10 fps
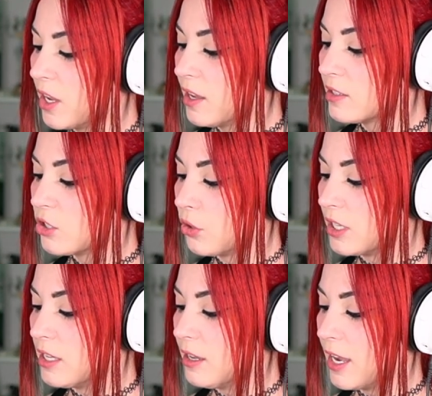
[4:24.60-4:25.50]
So the
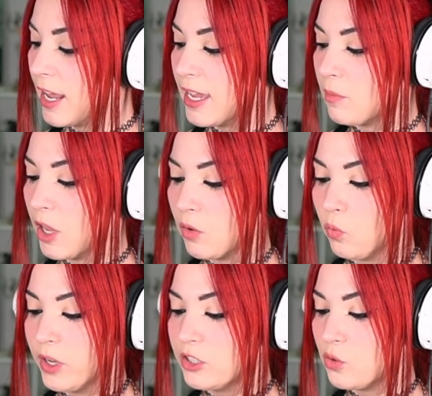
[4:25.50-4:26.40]
king and Haman
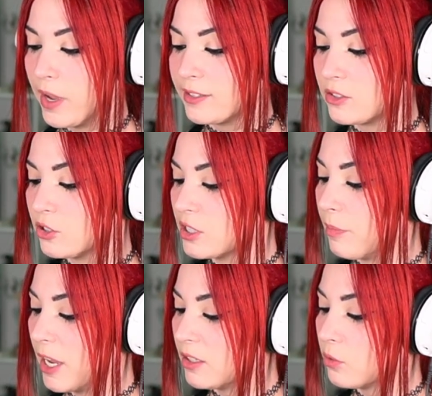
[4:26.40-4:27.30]
went to Esther's
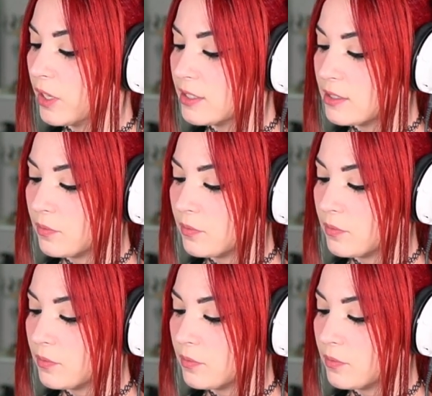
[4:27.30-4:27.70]
banquet.